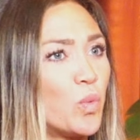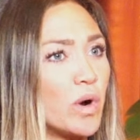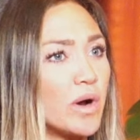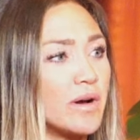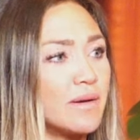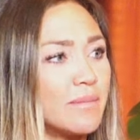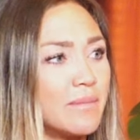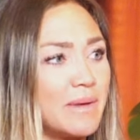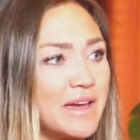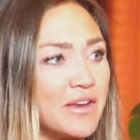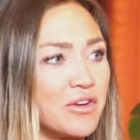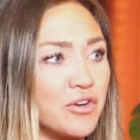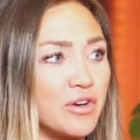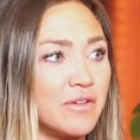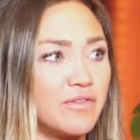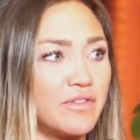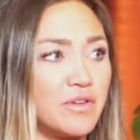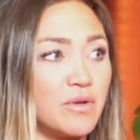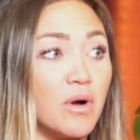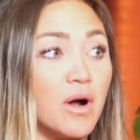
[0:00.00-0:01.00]
were a man or
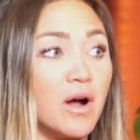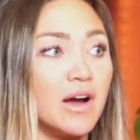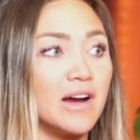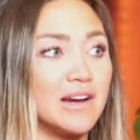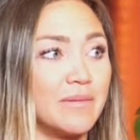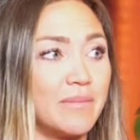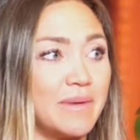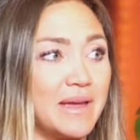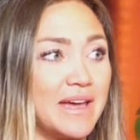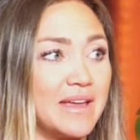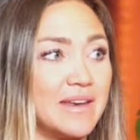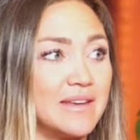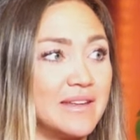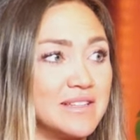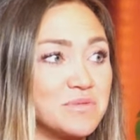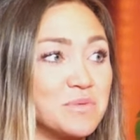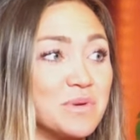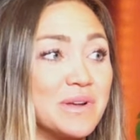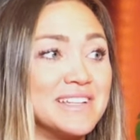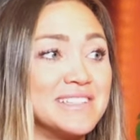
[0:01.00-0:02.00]
if you are a man
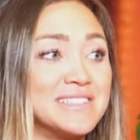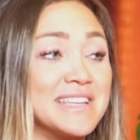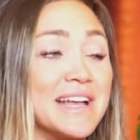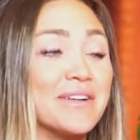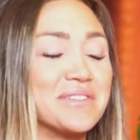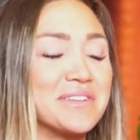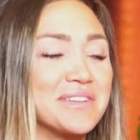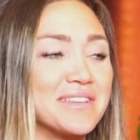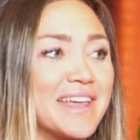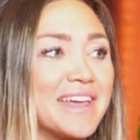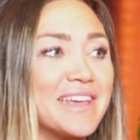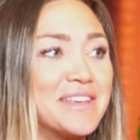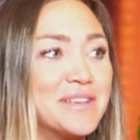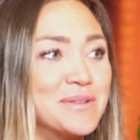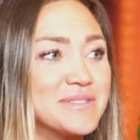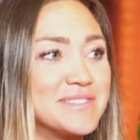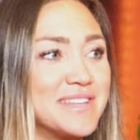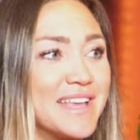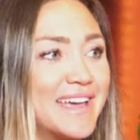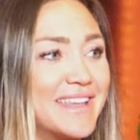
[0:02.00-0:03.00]
is what it sounded like
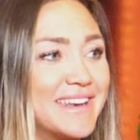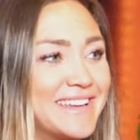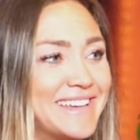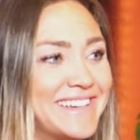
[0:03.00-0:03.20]
you said.